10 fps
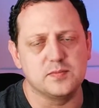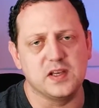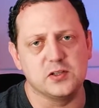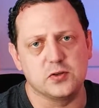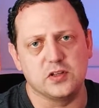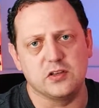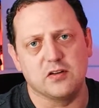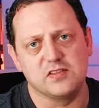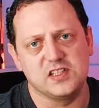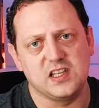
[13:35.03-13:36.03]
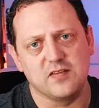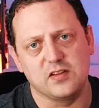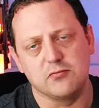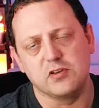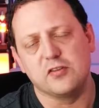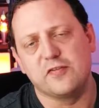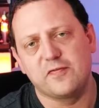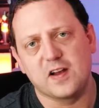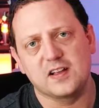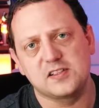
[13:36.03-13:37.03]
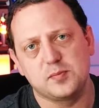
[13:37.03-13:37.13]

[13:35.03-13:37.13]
to make sure that you're obviously giving the real facts,